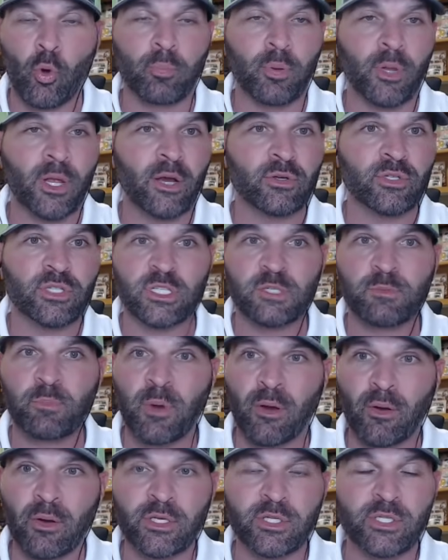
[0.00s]
players,
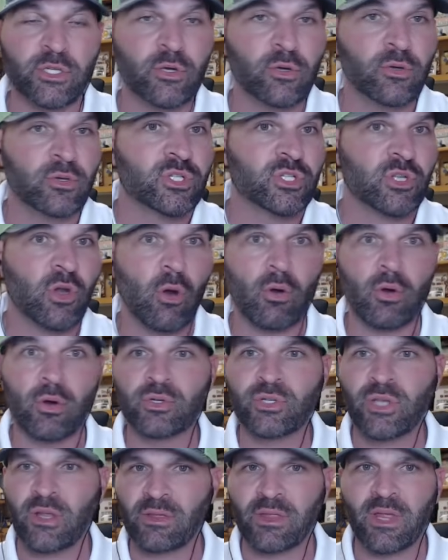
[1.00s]
experienced dudes,
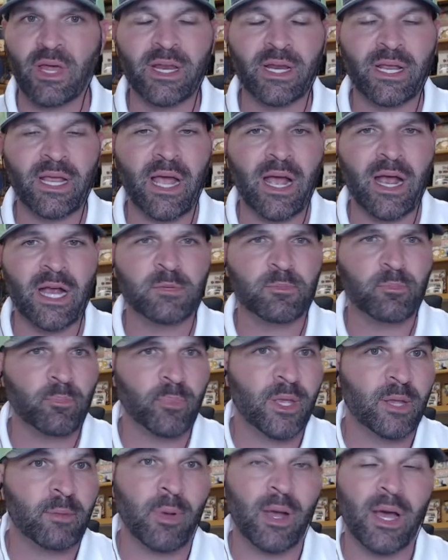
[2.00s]
starters, athletic guys,
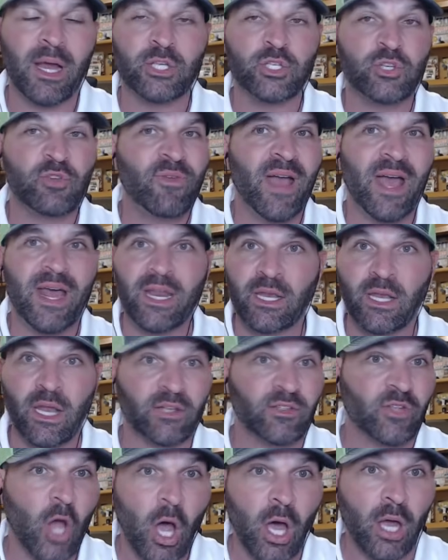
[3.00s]
big bodies. You've added
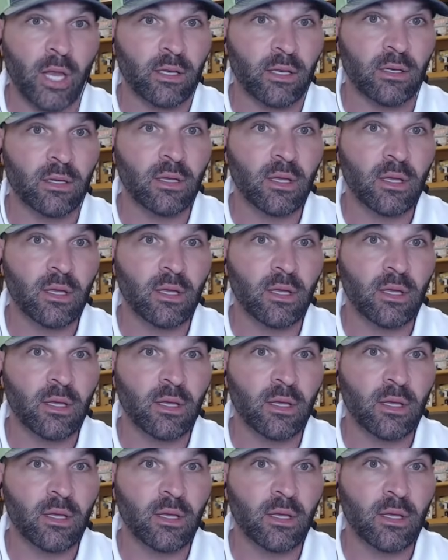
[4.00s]
a ton.